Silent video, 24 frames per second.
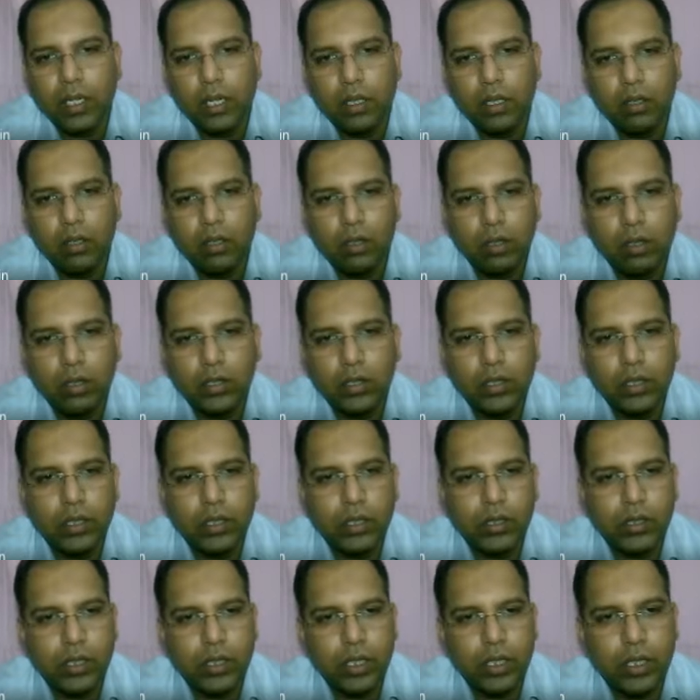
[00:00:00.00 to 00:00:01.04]
can cause a
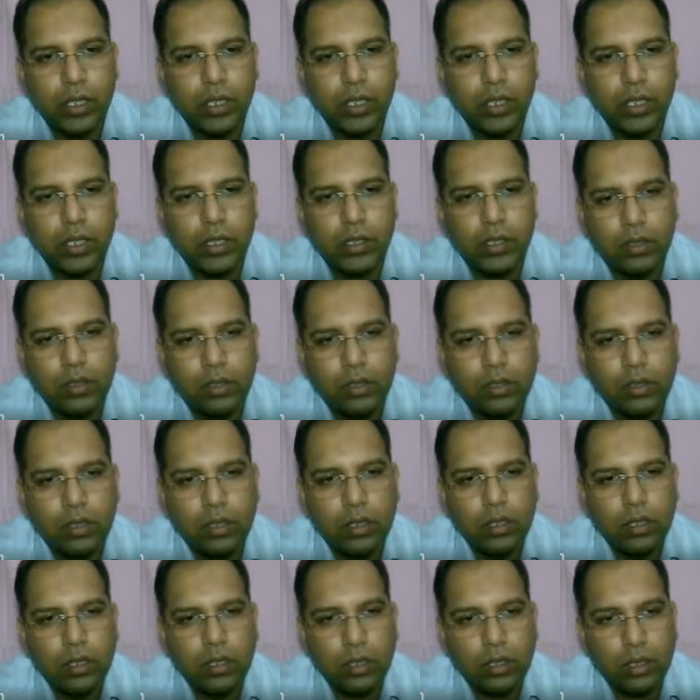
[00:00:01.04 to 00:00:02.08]
disease
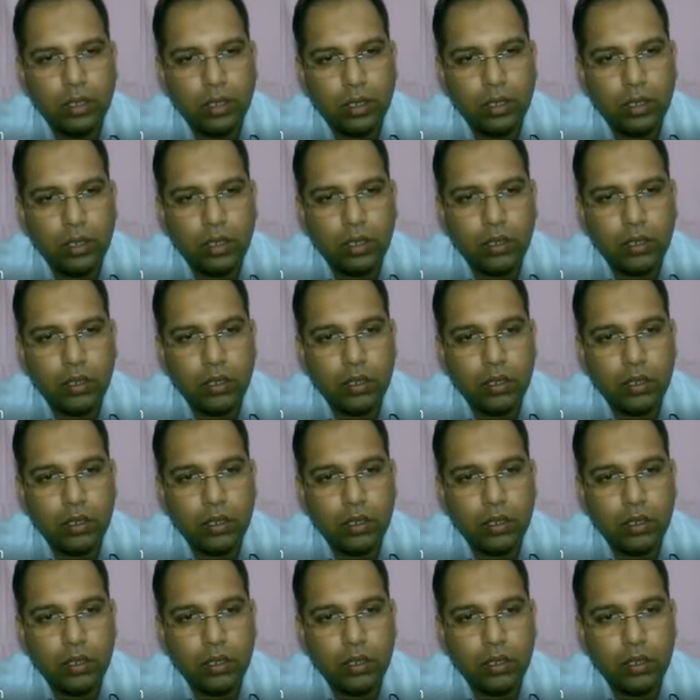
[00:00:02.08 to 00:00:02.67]
is